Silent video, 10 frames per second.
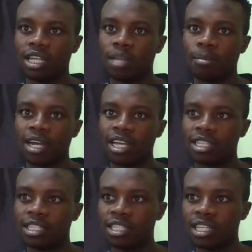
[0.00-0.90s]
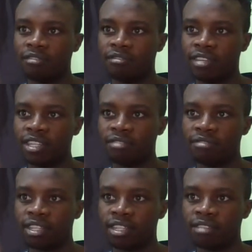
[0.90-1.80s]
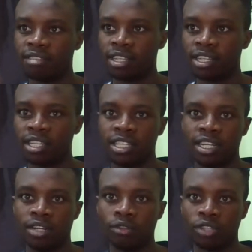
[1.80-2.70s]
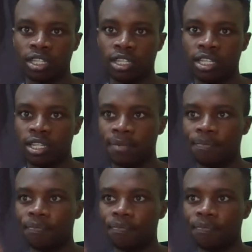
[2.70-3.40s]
The market is in a very, very, very clear downtrend here.